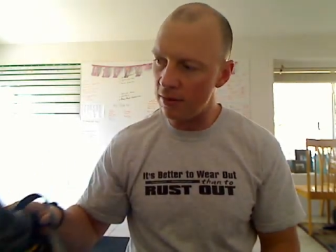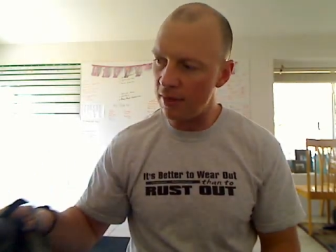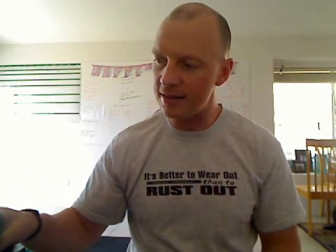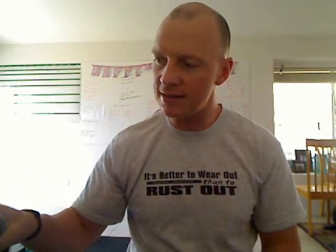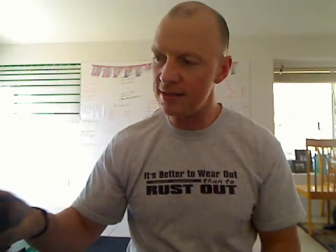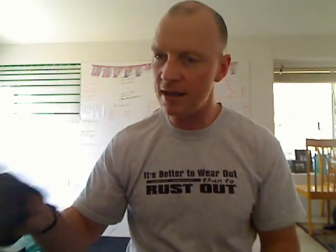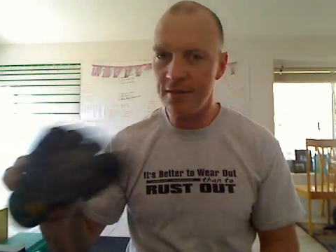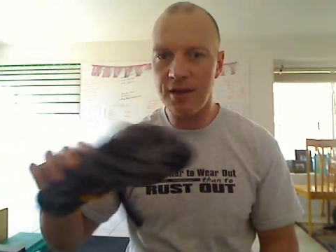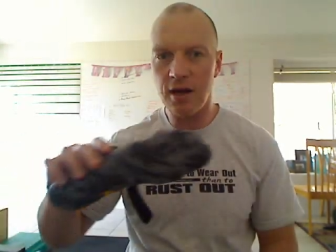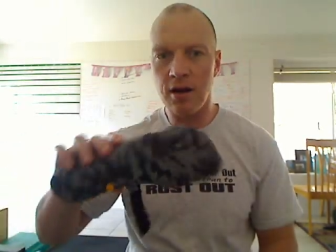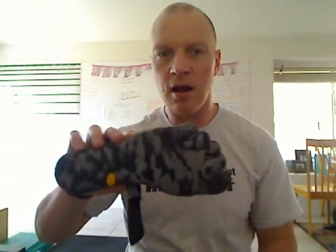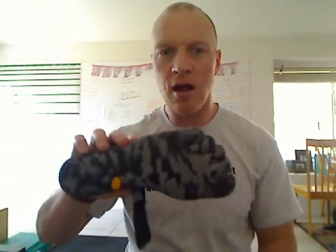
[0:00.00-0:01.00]
That said,
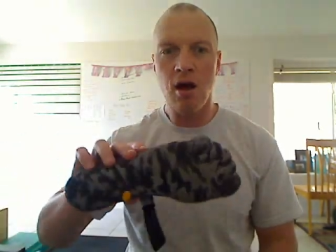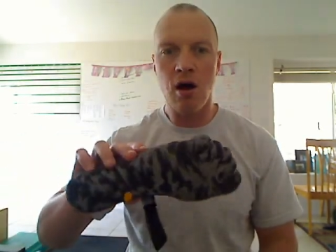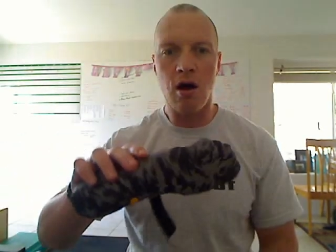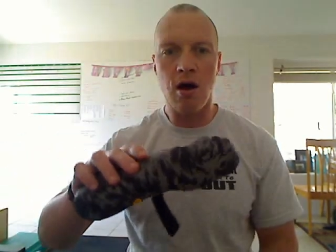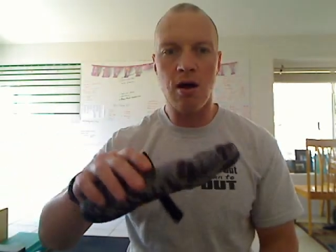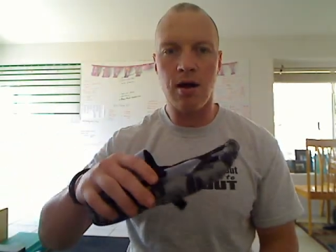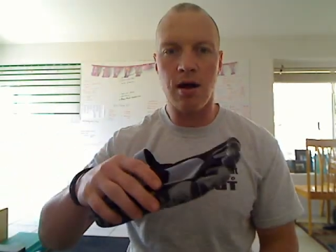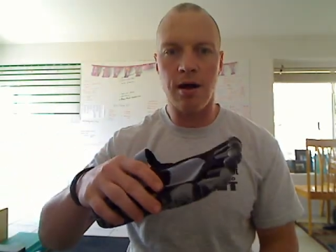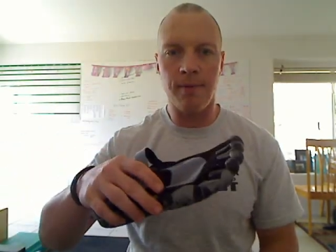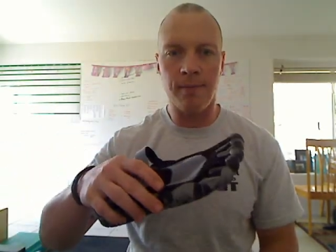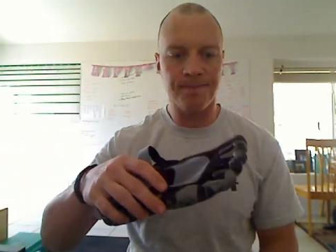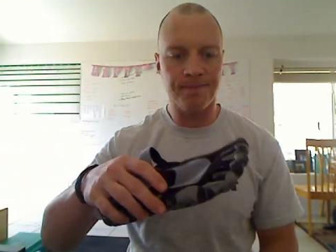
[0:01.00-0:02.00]
they're
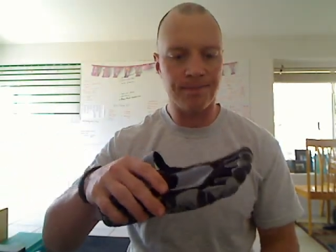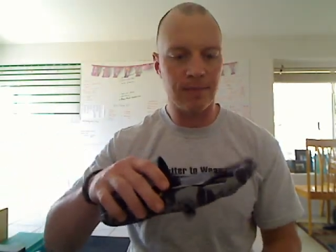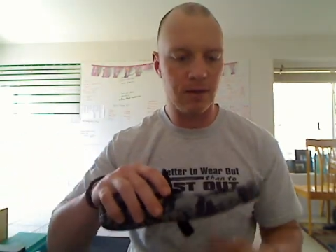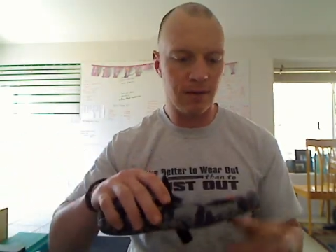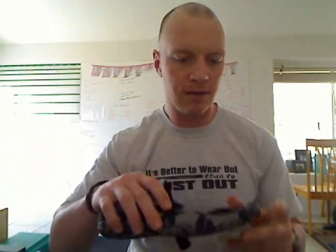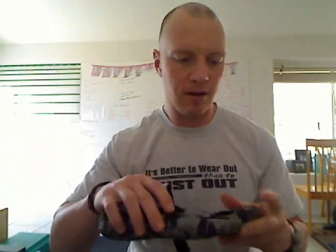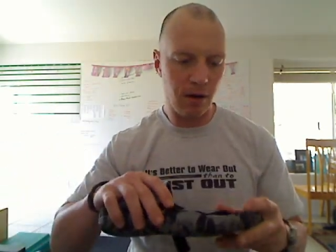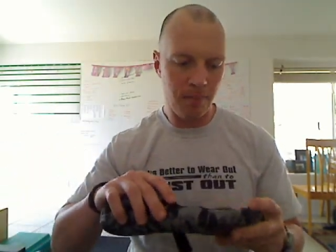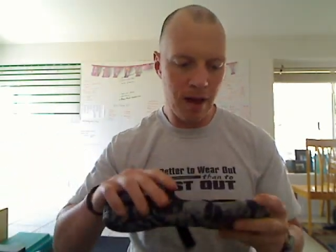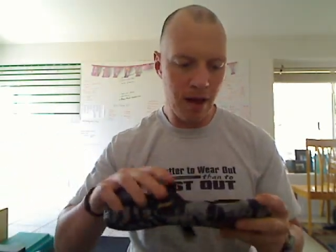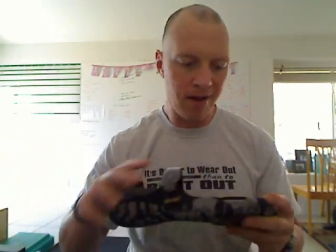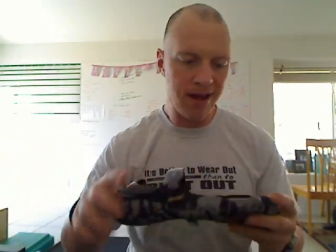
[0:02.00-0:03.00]

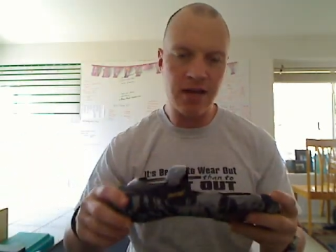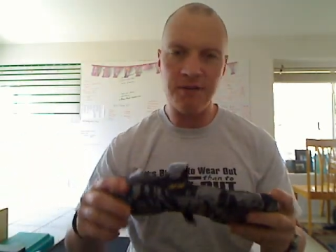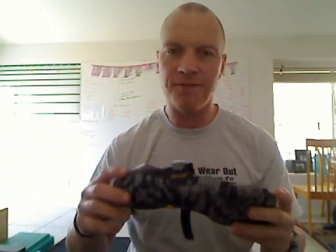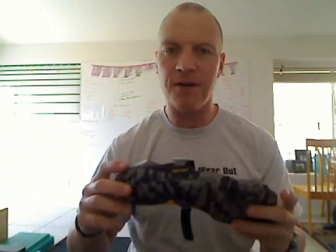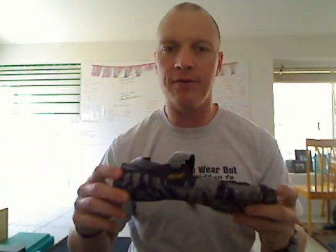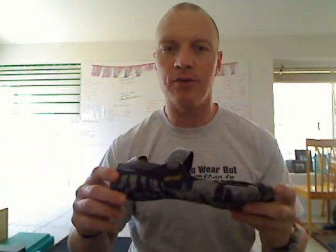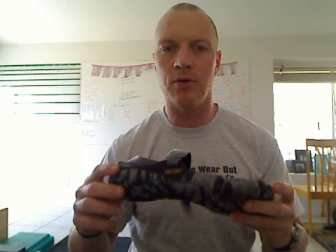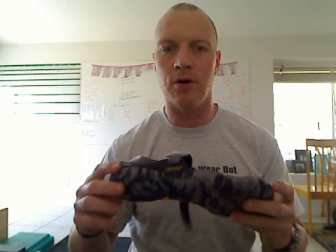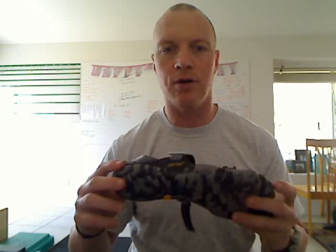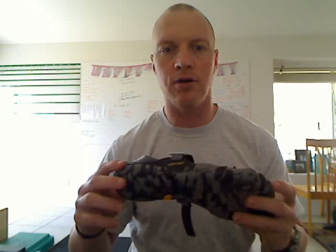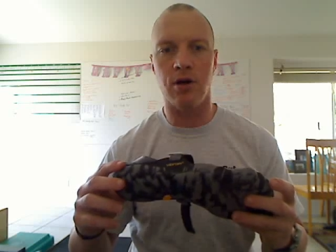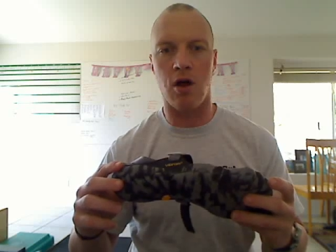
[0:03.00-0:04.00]
about $85 to
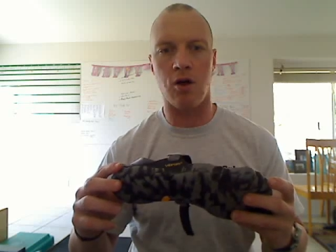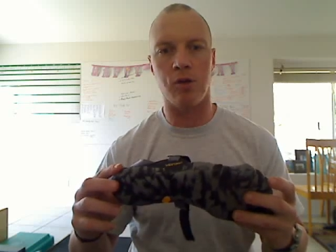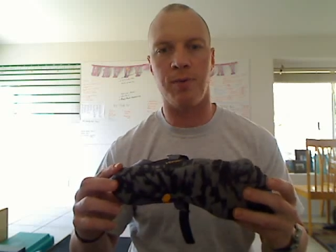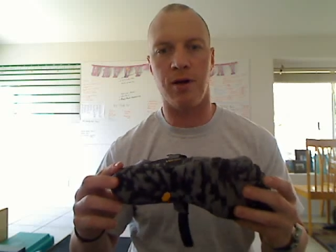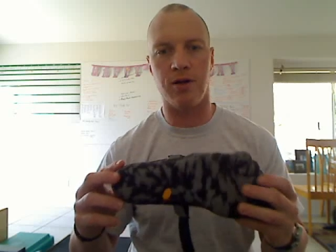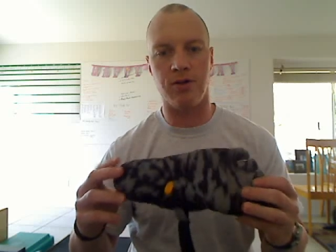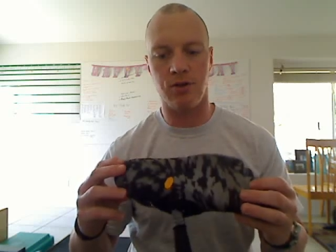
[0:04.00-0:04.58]
$100 per pair.